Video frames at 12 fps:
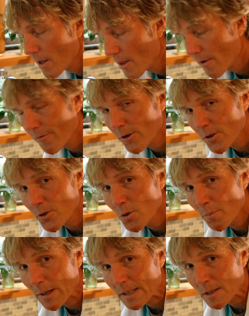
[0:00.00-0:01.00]
The first
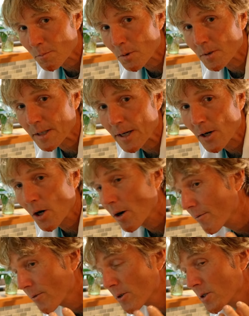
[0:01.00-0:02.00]
two principles here
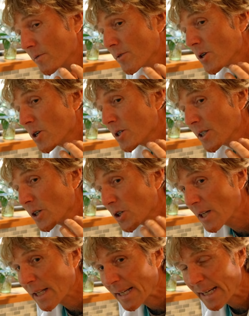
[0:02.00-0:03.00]
are, first of all, you know,
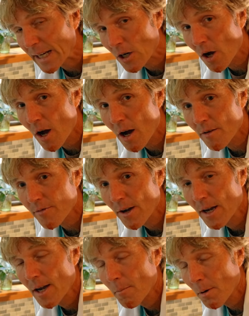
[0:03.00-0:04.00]
cleaning off,
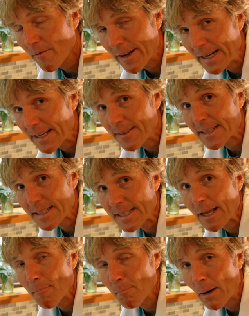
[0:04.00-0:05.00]
preventing this
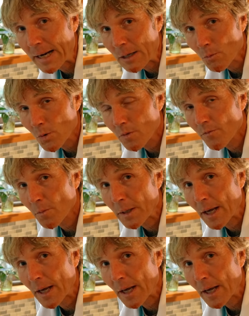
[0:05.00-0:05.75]
bite wound from